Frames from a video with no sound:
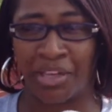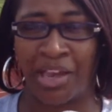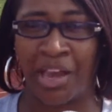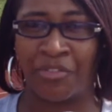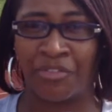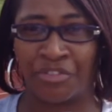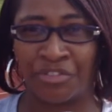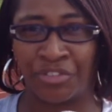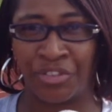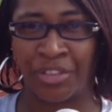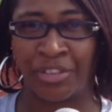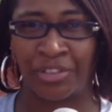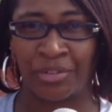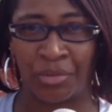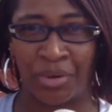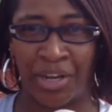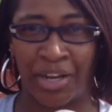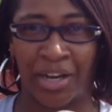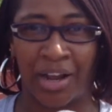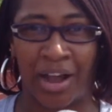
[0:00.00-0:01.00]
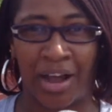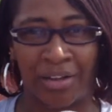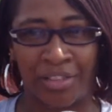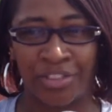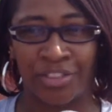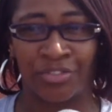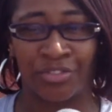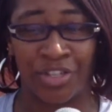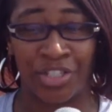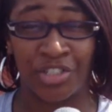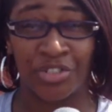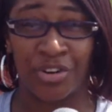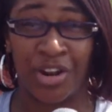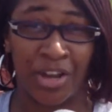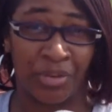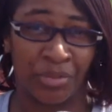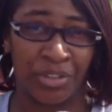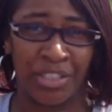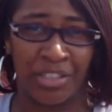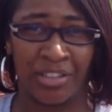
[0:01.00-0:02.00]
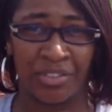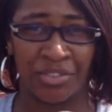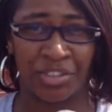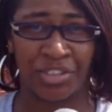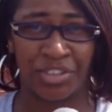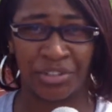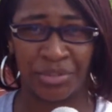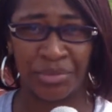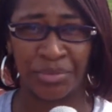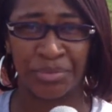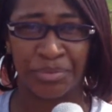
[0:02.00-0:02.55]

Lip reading: having fun away at college and running track, what he loves to do.